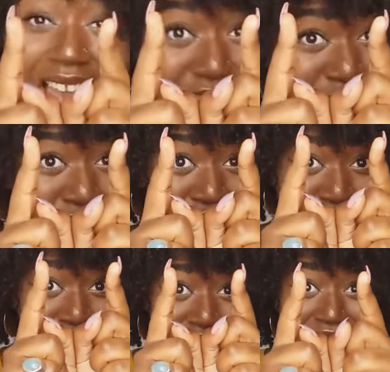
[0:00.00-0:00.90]
You heard
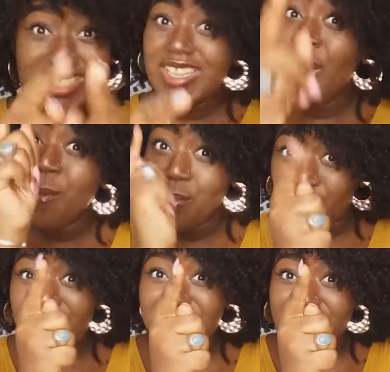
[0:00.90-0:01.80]
me right.
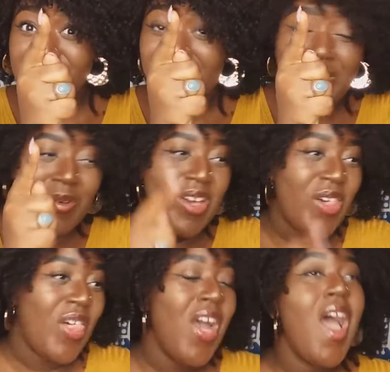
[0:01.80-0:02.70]
Budget really
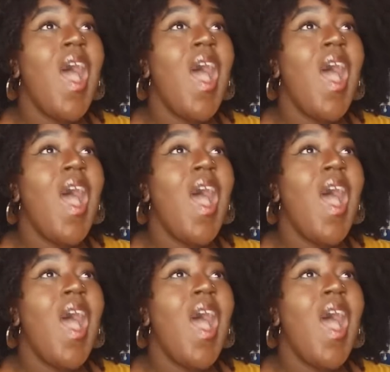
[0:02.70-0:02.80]
well.